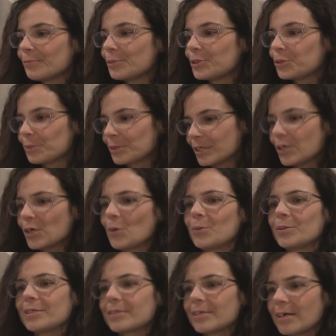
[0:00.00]
which really
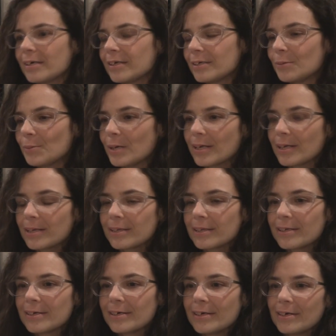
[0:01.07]
coincided with
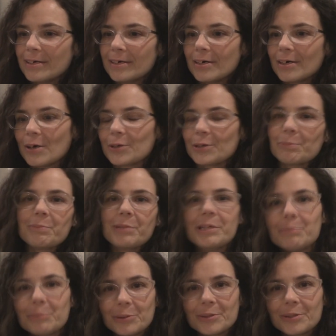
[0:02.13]
all the
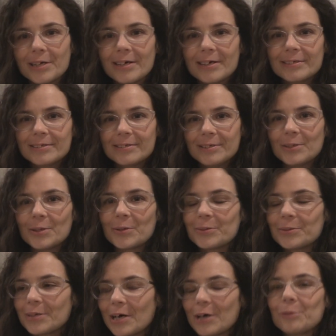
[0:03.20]
people that, you
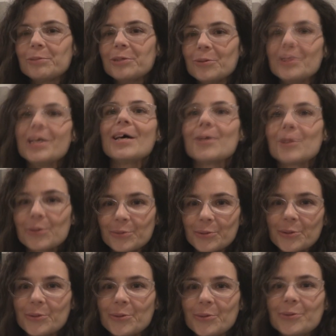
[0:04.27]
know, help you get
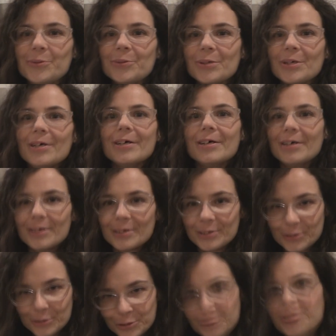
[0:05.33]
through
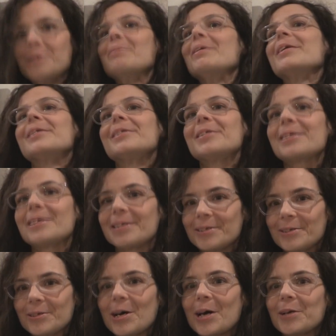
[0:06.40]
your treatment
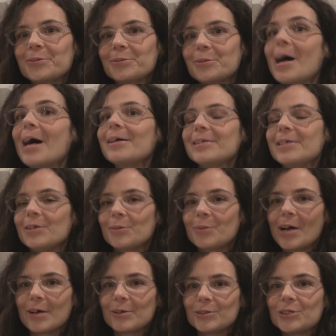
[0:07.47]
and kind of rally
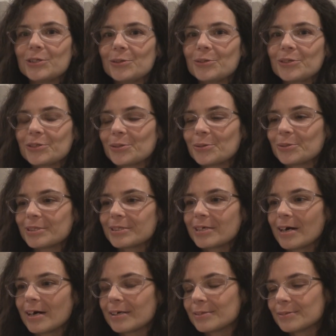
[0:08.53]
around you. So it was
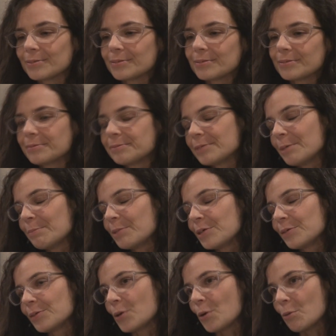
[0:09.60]
kind of a bit
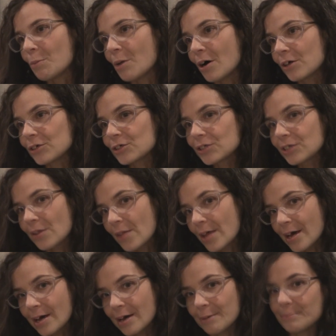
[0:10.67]
of an homage to
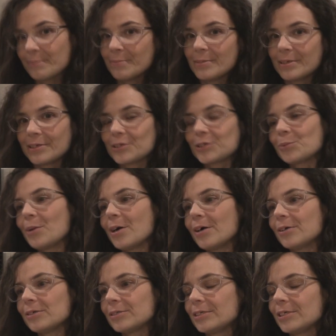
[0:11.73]
them, and as
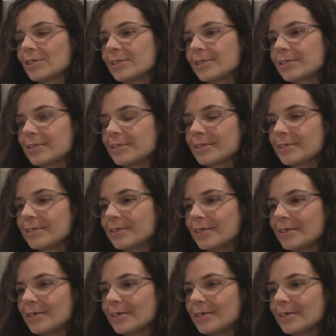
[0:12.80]
well just